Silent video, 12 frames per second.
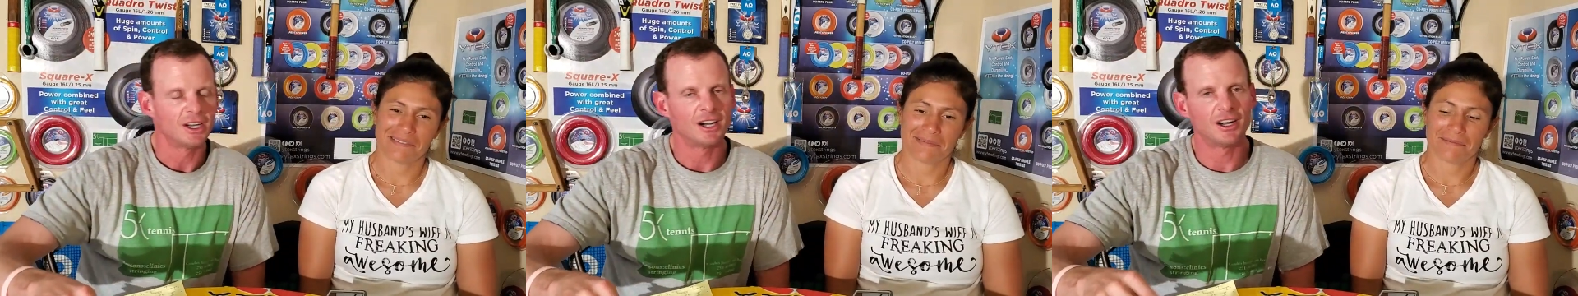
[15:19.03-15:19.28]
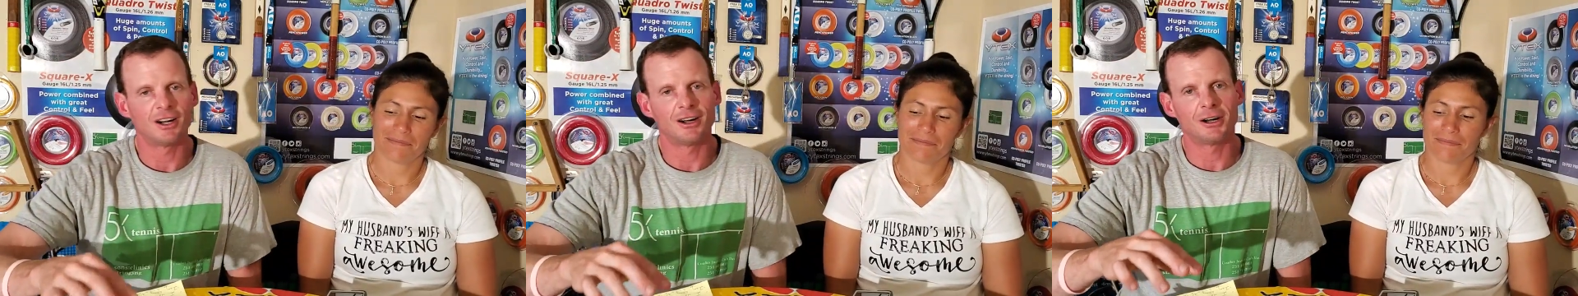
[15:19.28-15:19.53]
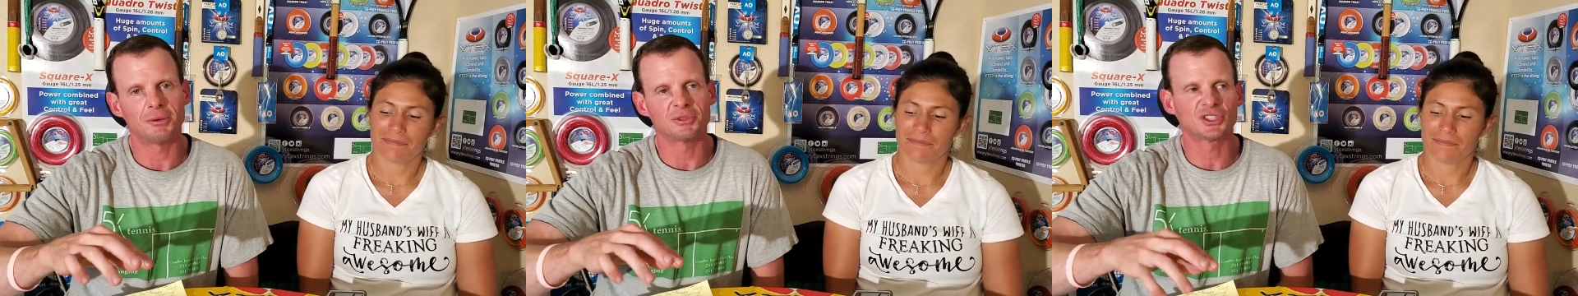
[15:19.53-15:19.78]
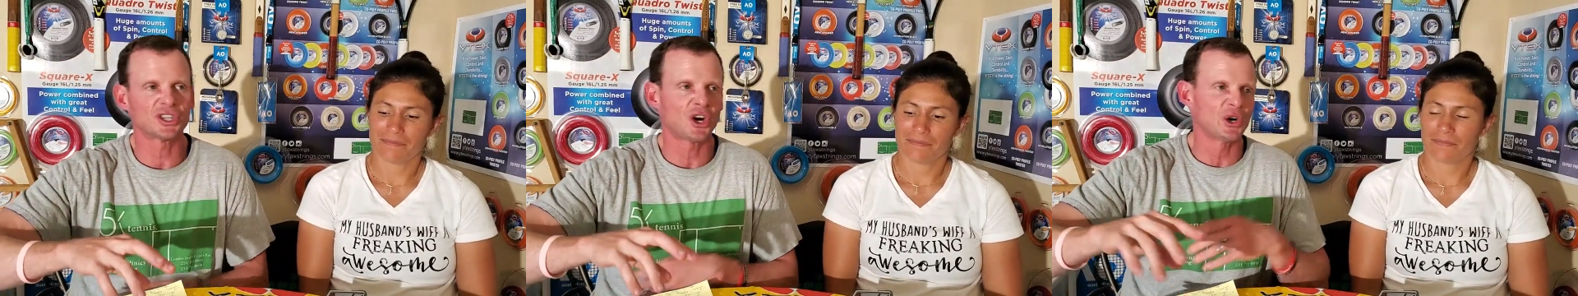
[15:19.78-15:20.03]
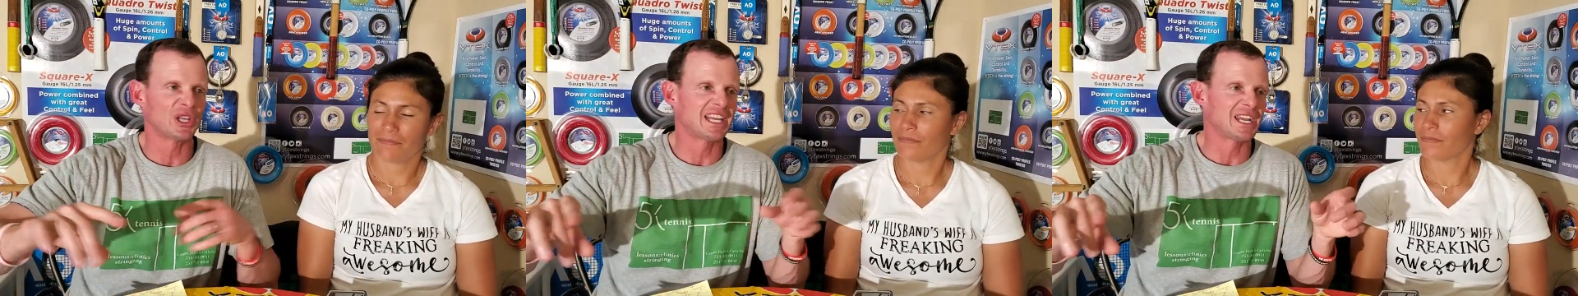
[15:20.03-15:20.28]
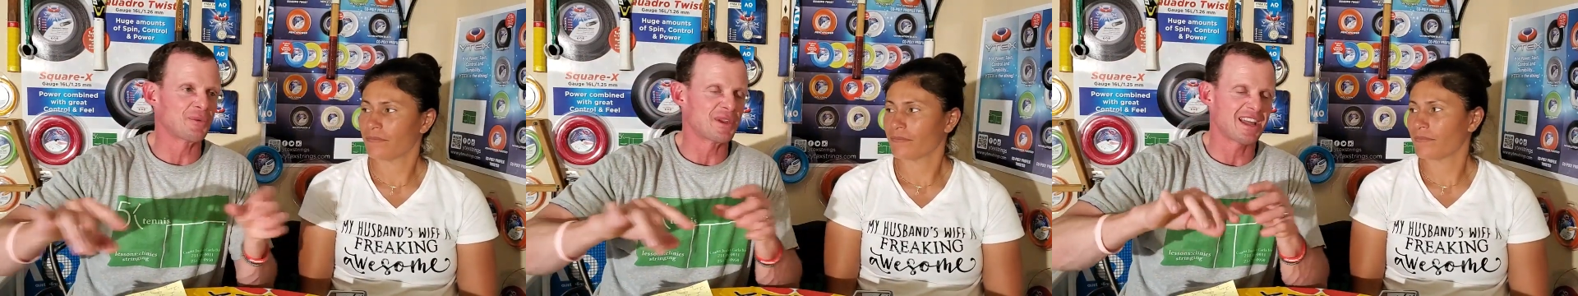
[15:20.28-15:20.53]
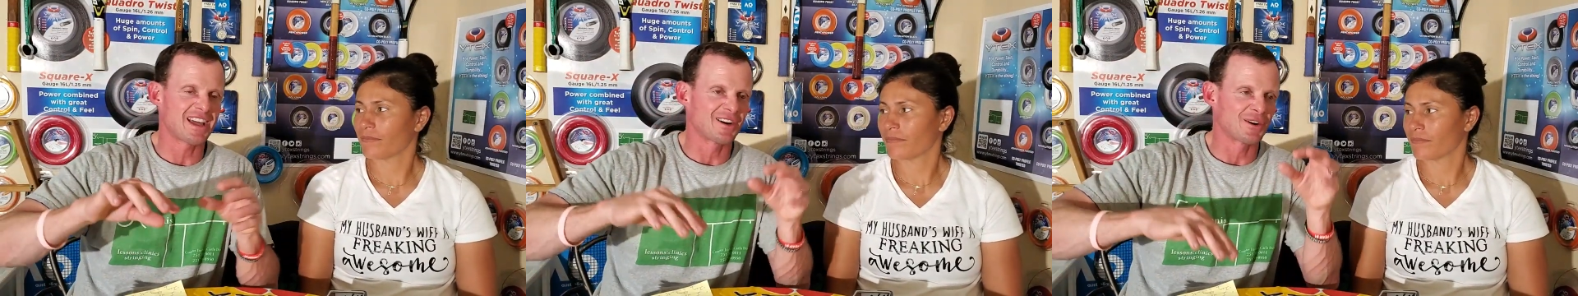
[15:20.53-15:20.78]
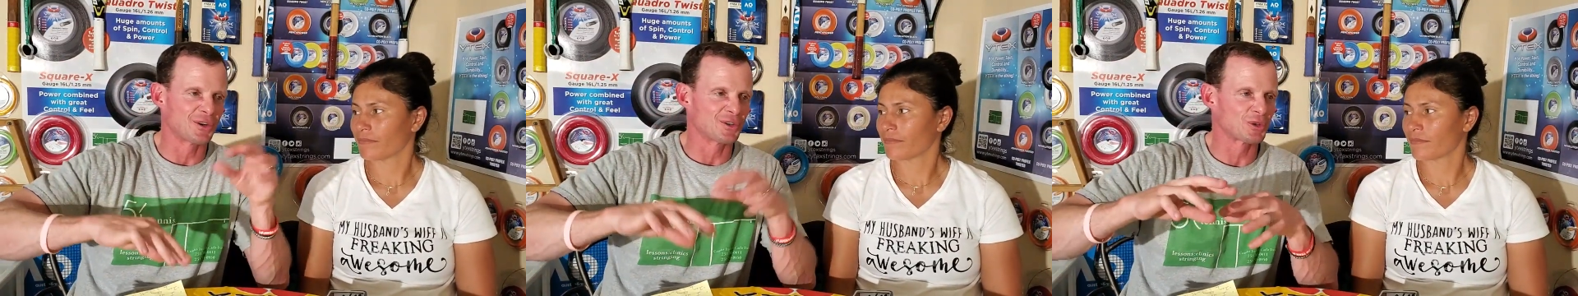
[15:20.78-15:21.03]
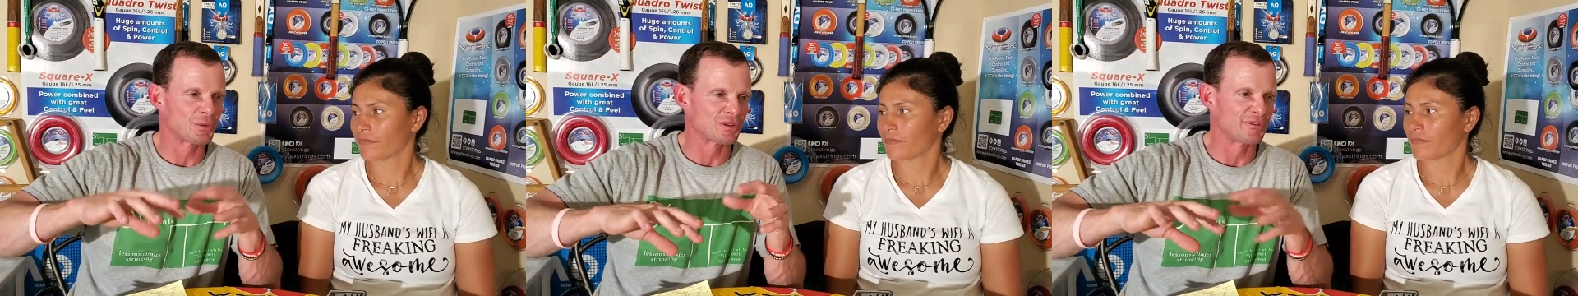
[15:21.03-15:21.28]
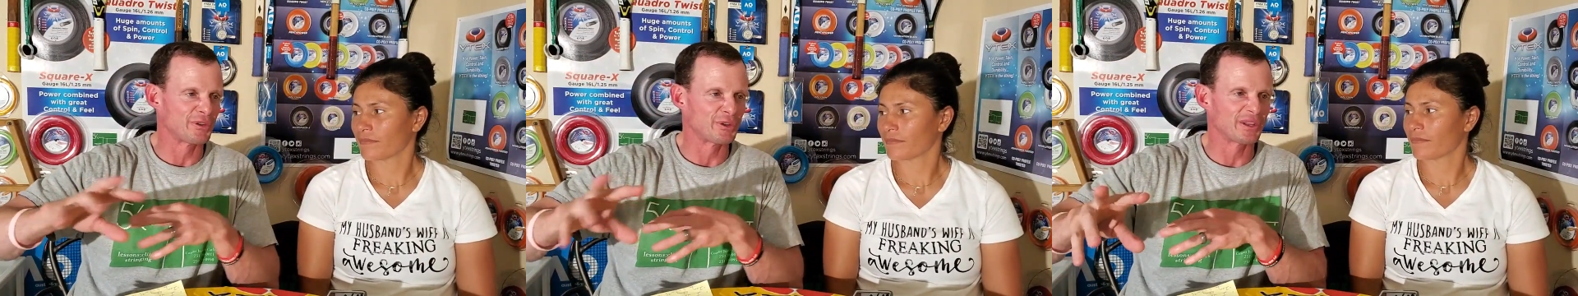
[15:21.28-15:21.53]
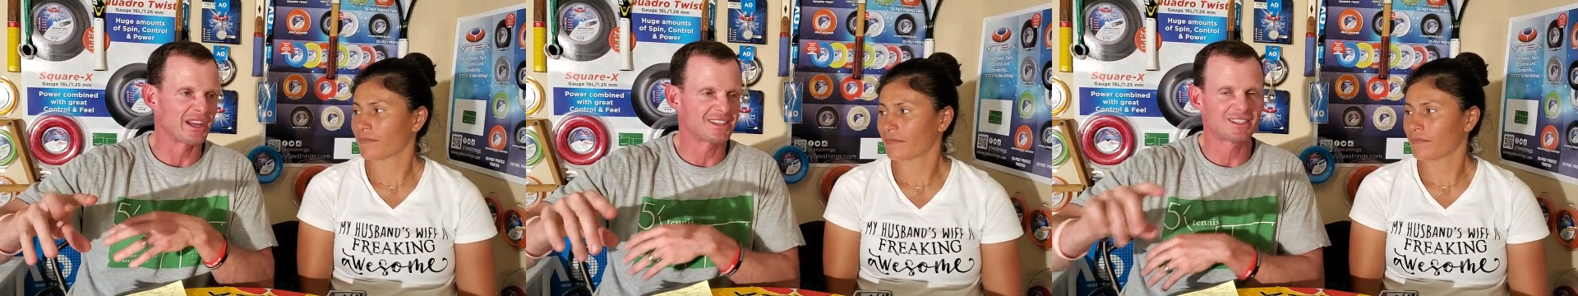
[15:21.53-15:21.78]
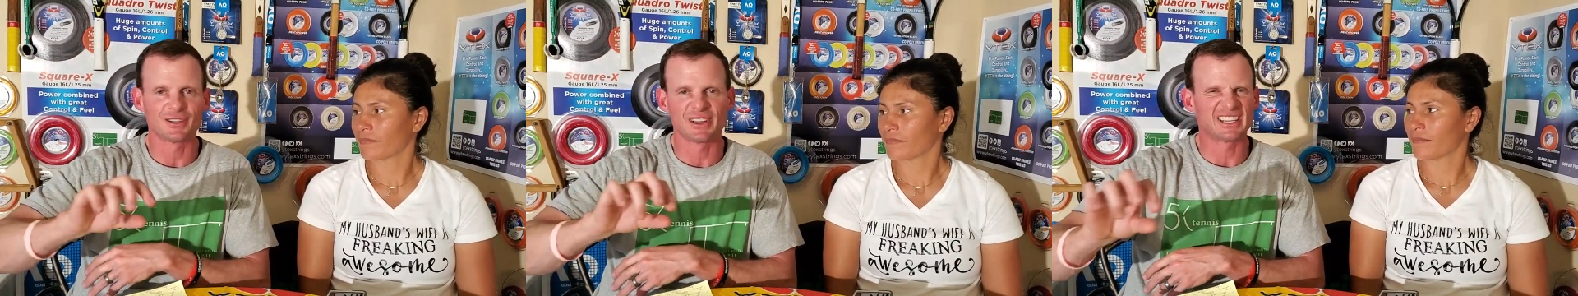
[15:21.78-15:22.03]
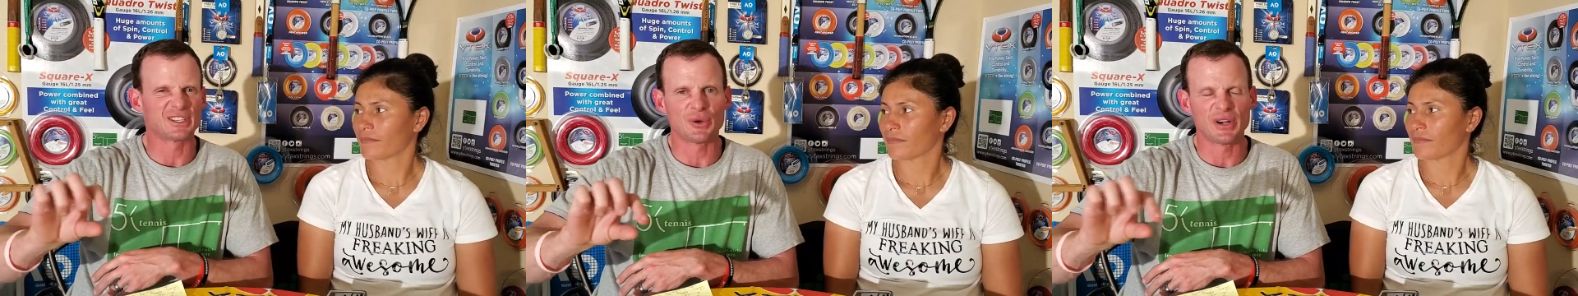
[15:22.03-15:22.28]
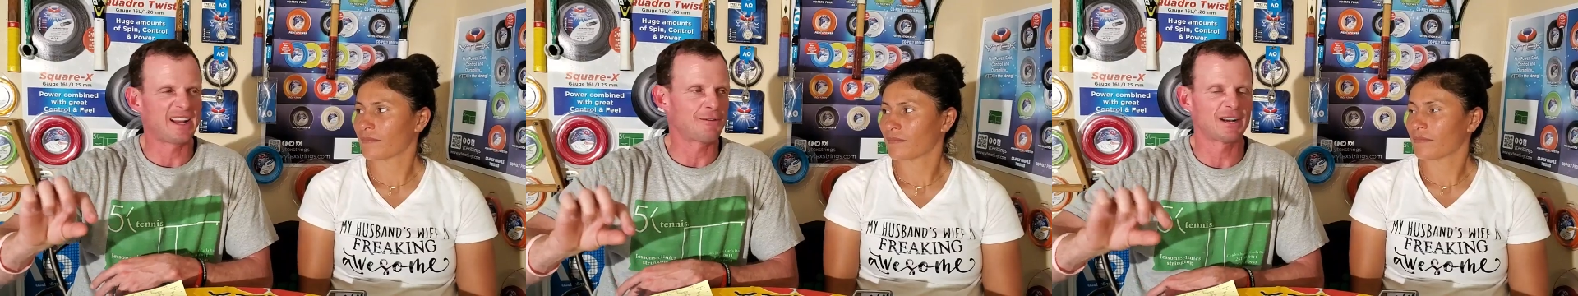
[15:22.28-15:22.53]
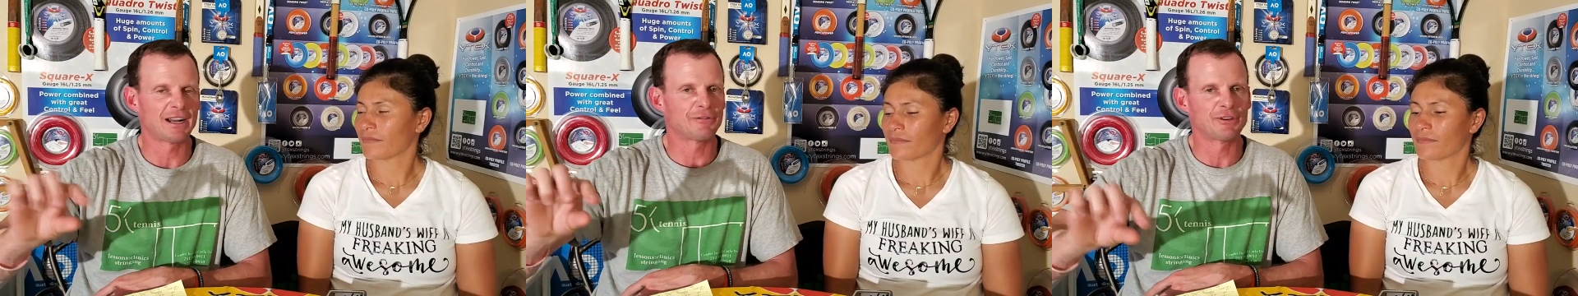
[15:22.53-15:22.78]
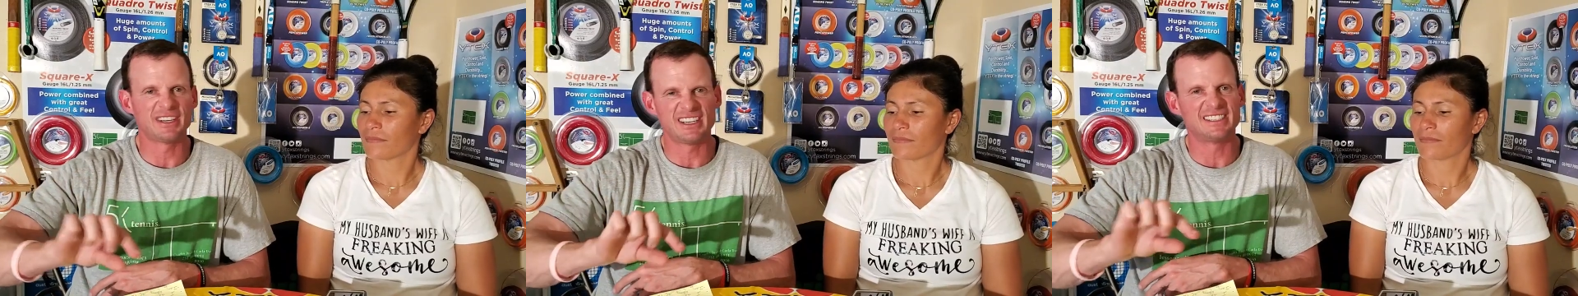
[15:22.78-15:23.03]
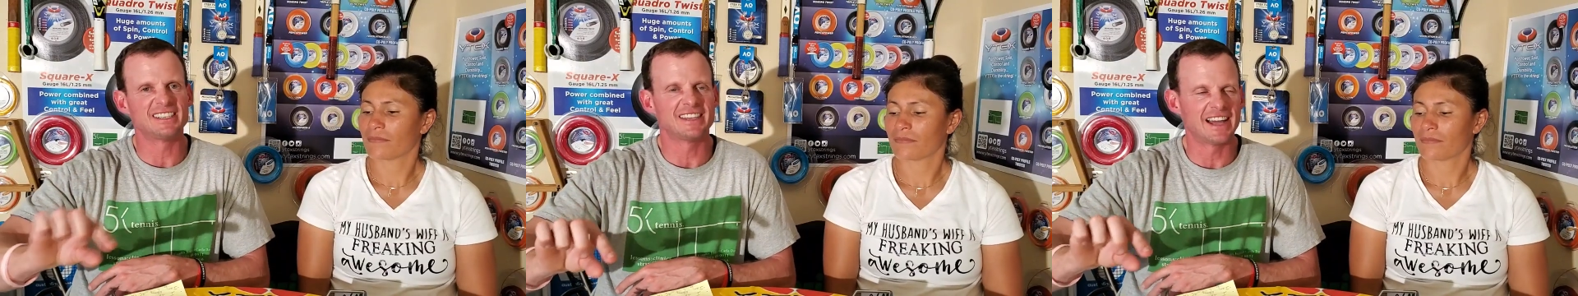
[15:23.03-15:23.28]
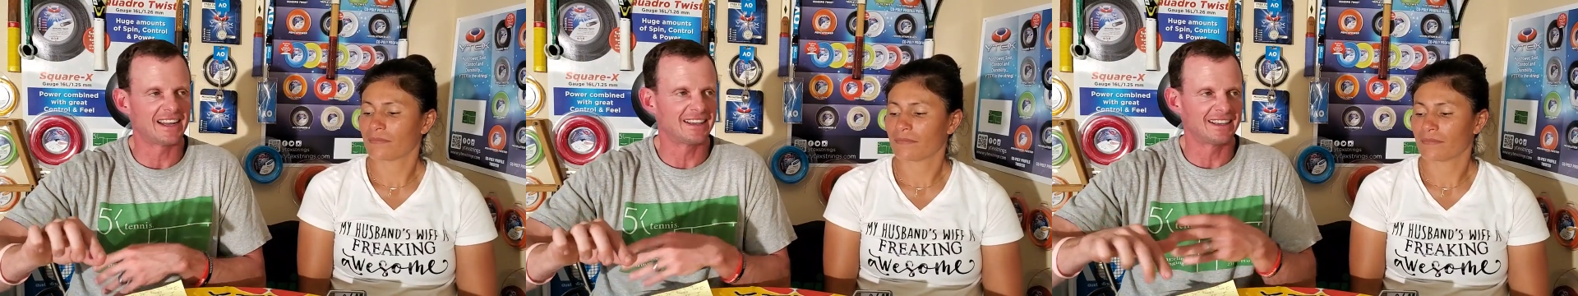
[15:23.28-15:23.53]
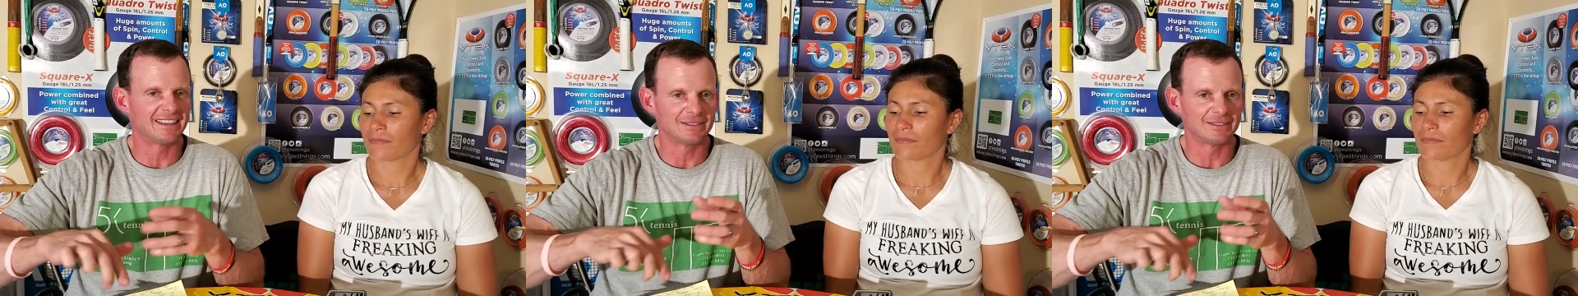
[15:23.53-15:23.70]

Speaker 1: um, saw a link we had in our description field last year, like donate whatever, and he did that,